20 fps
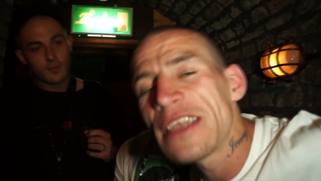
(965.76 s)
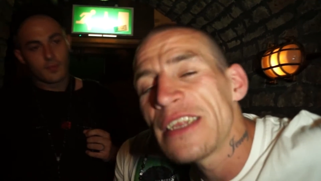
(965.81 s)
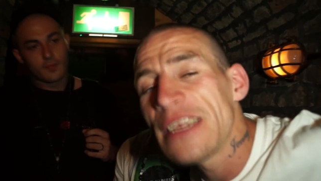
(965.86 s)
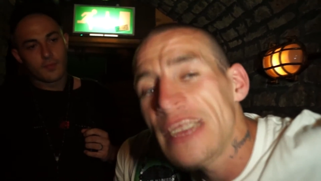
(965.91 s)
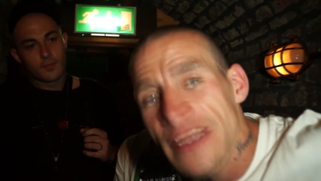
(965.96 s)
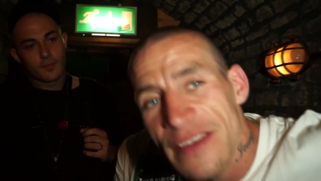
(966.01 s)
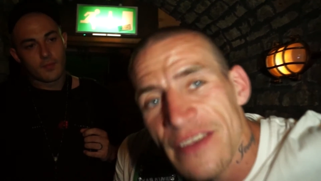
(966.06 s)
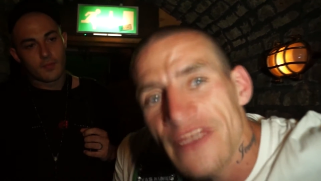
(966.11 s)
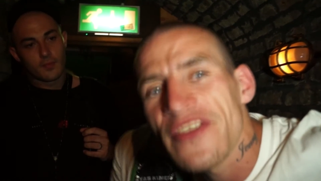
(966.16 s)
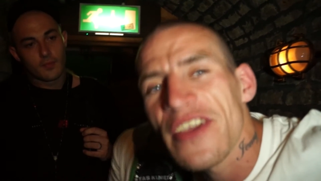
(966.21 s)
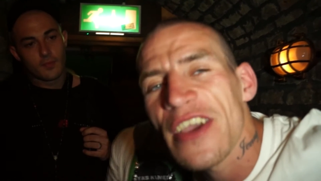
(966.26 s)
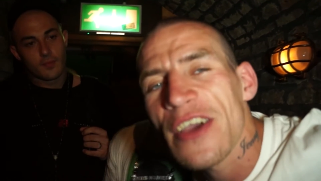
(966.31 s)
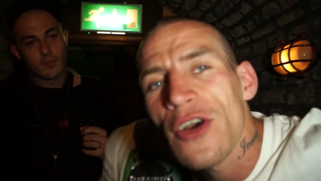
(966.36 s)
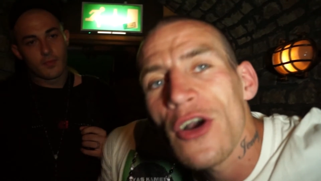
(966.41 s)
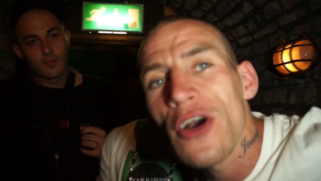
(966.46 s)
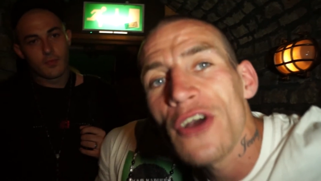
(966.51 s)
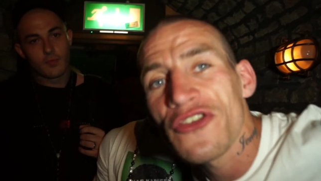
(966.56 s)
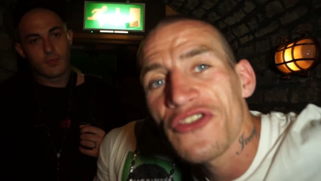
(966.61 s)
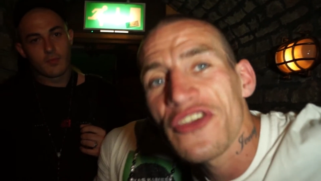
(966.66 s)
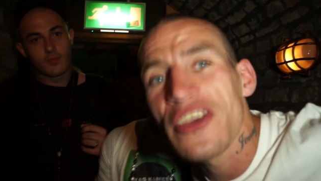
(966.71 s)
Speaker 1: you need to check
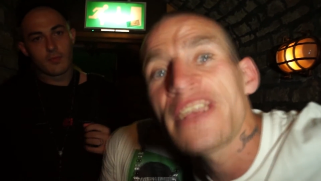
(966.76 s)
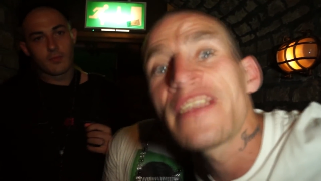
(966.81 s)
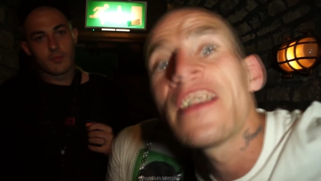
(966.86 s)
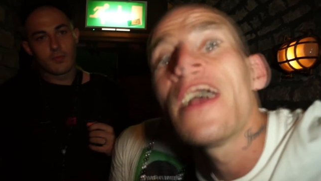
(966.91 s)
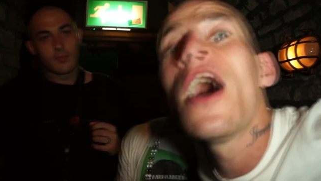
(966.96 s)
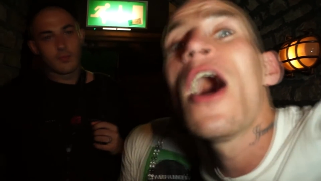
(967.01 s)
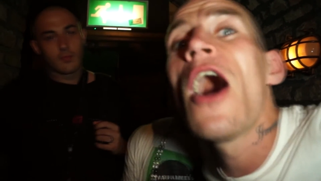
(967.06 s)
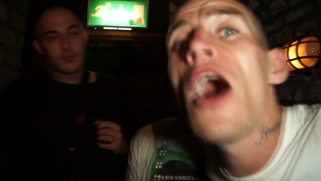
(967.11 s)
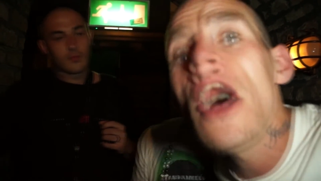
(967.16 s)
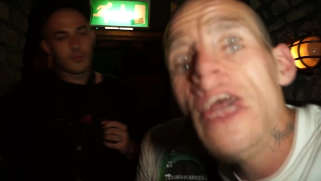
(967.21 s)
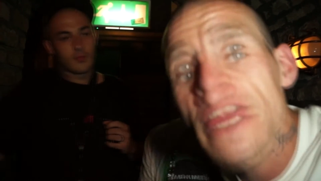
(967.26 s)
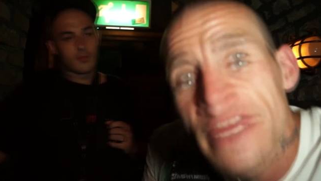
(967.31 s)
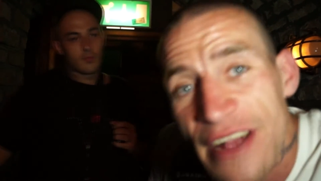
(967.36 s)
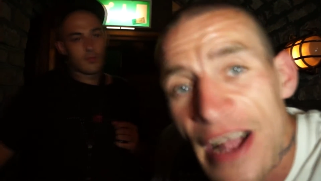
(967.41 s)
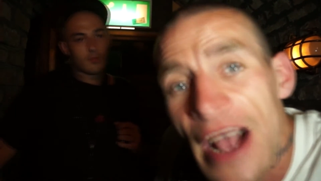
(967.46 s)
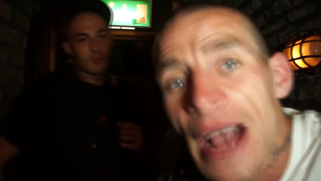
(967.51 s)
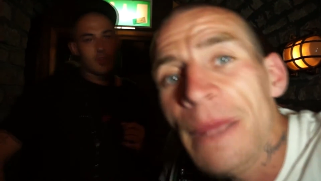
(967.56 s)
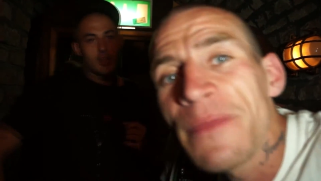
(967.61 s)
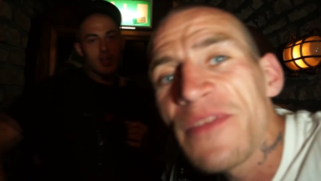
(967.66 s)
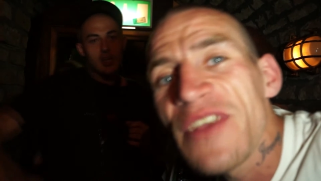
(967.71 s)
our shit. Hard
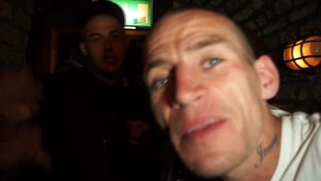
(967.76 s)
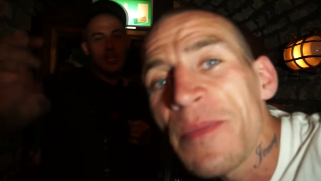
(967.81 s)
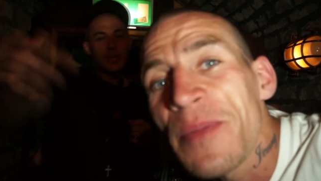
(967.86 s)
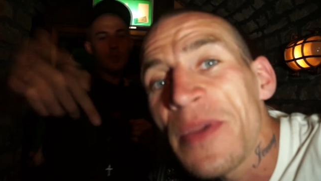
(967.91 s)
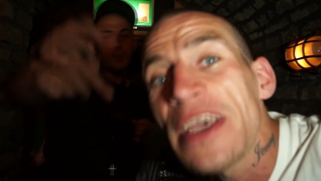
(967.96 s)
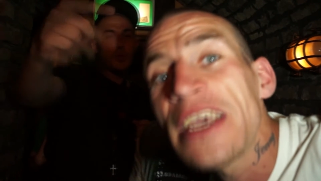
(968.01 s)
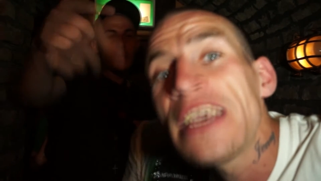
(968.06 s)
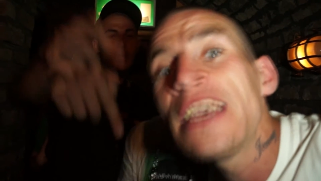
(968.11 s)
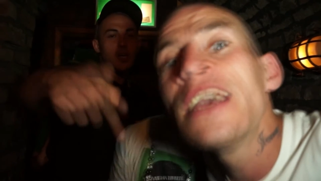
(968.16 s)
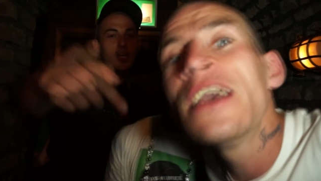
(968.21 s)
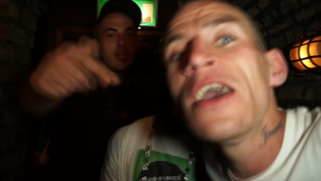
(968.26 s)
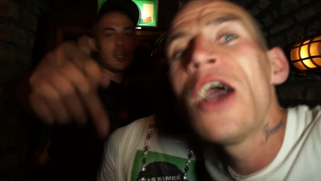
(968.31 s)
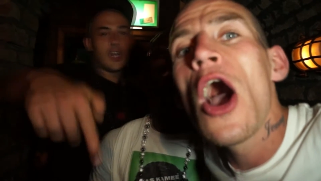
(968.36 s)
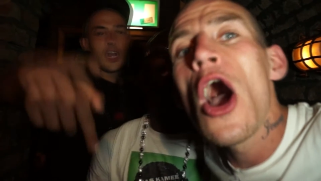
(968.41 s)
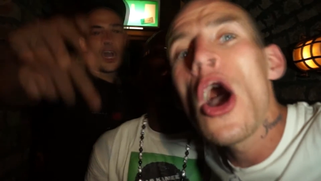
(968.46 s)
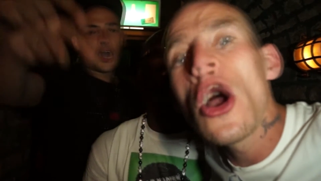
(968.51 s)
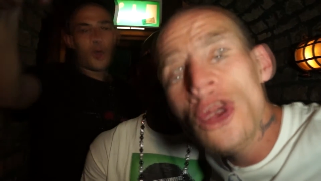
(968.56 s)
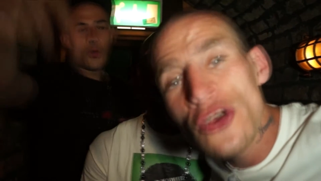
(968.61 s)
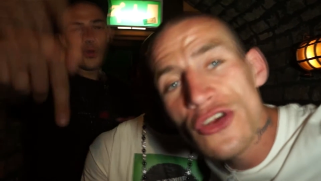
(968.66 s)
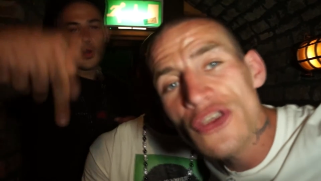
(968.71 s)
Times EP,
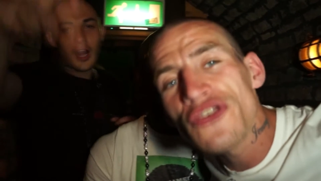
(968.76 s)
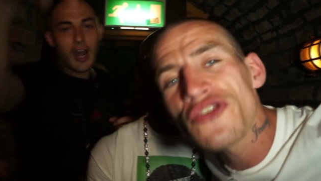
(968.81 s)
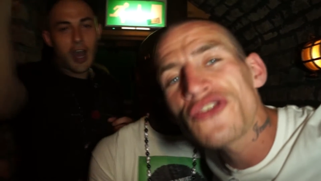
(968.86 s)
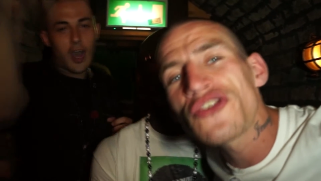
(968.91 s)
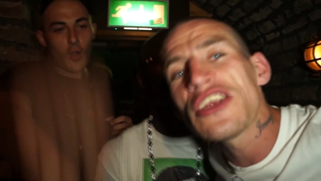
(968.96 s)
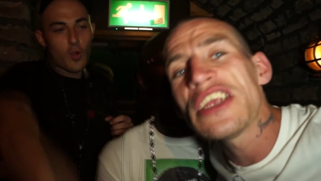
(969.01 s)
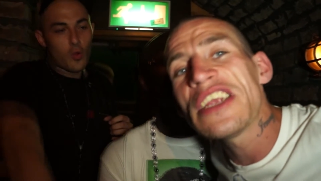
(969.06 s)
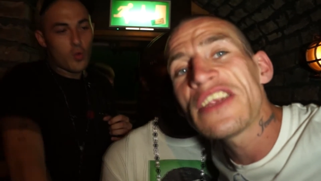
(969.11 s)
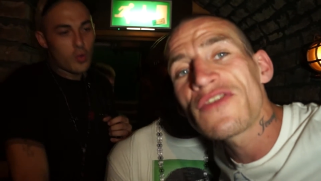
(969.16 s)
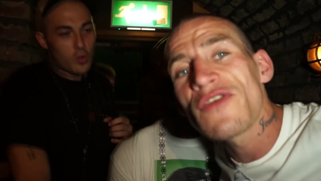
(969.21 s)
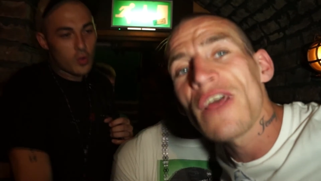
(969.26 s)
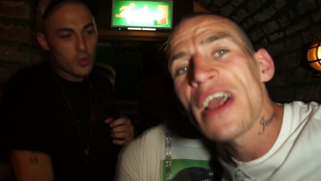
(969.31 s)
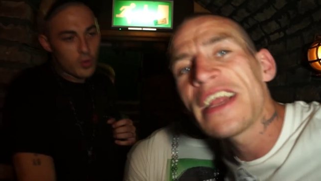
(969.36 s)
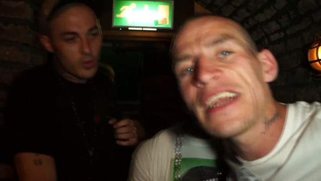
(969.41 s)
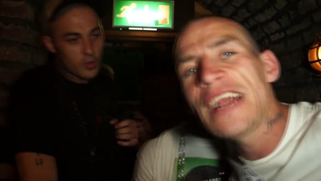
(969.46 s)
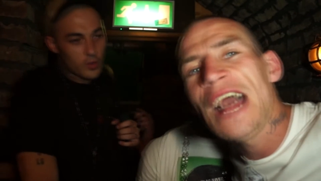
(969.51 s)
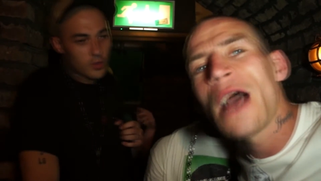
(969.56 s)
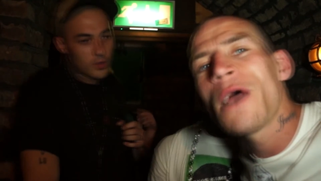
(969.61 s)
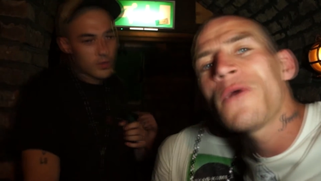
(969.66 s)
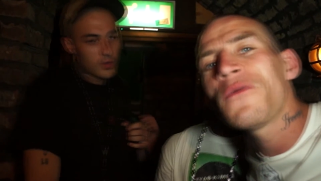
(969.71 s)
on the streets right
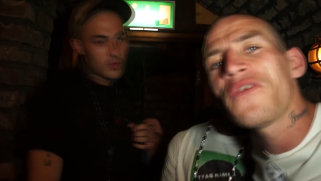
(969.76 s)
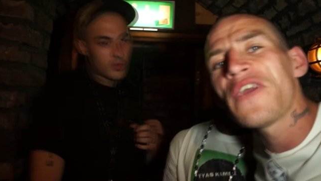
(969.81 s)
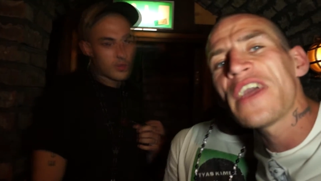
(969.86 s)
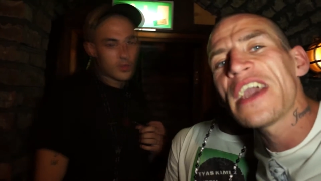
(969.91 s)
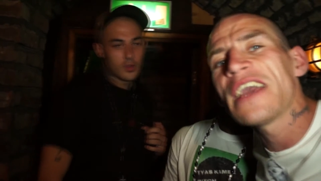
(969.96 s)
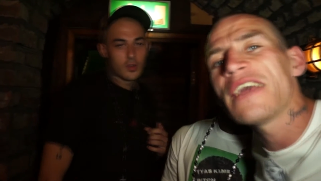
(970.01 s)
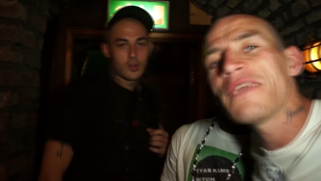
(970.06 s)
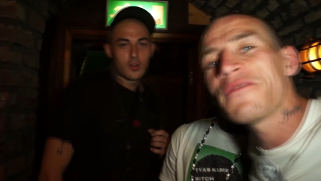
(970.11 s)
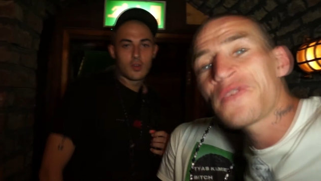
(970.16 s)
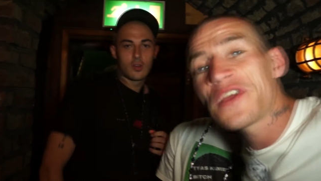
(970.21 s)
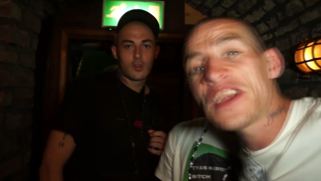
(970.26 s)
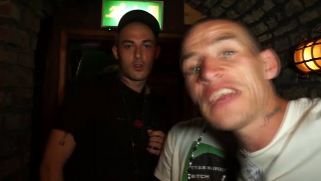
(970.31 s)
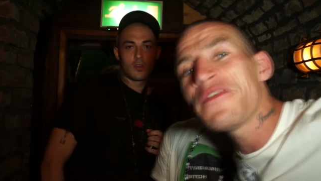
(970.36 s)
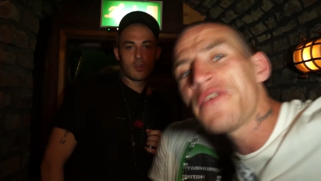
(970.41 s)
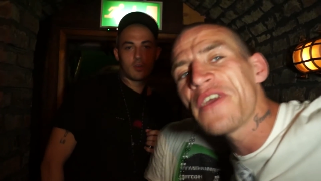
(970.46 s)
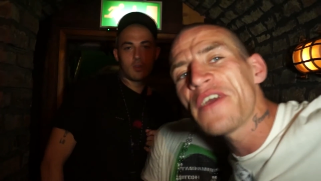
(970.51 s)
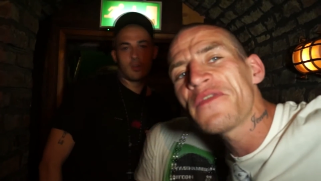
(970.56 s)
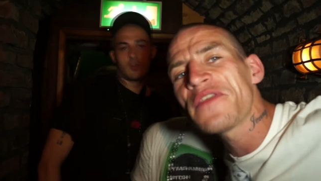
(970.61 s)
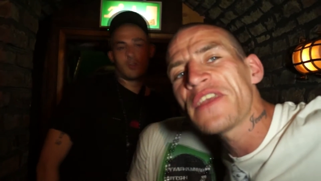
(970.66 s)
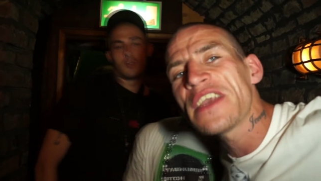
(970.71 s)
now,
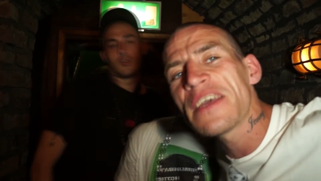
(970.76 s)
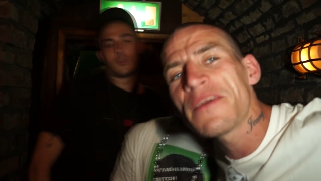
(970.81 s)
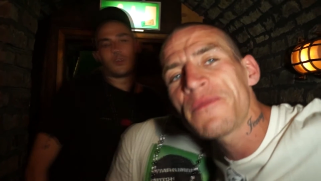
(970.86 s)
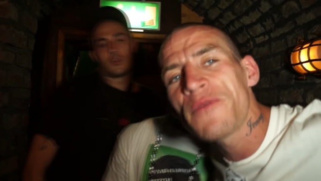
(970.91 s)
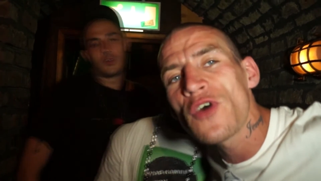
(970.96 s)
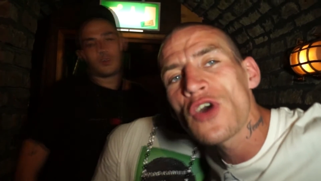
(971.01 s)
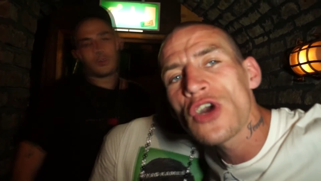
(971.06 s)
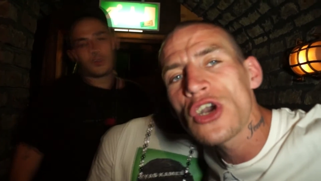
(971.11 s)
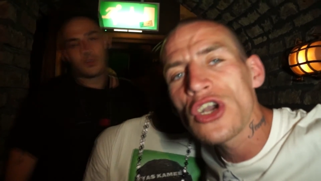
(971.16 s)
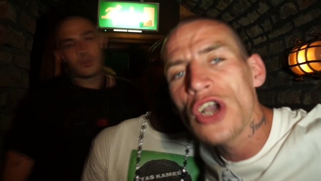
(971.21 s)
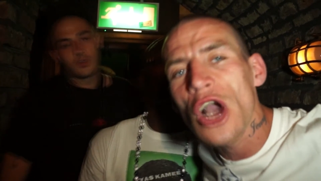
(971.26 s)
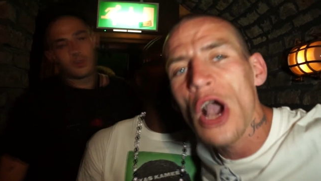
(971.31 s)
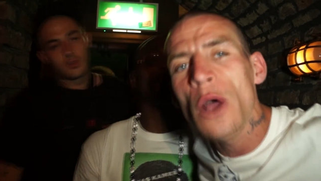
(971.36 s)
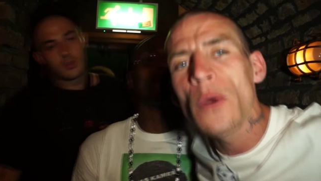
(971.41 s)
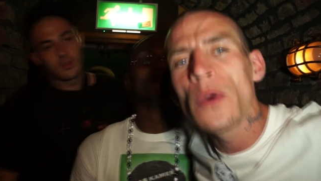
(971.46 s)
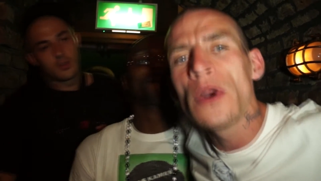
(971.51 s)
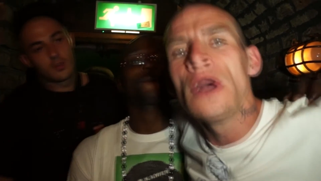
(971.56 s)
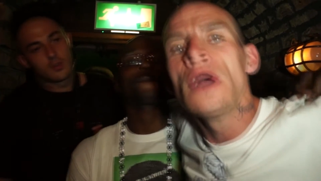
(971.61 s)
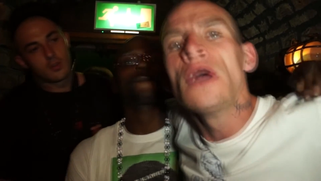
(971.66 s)
350 a fucking go.